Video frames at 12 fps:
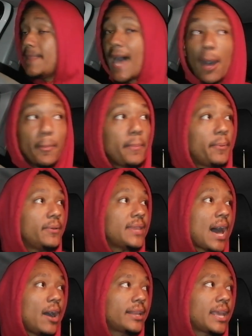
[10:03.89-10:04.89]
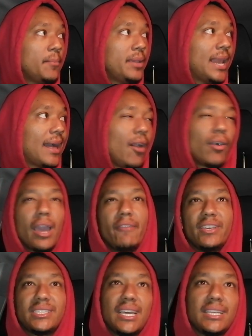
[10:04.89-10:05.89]
Now people, now it can be like,
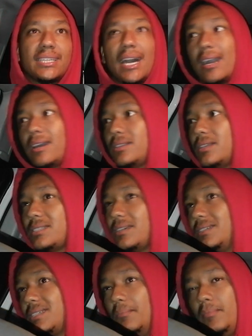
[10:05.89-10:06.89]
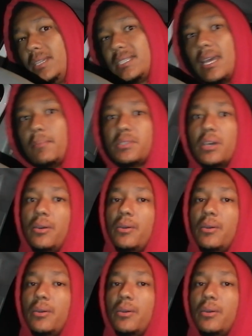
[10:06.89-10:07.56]
okay, if they say it's cuck, it's a, it's a mixtape,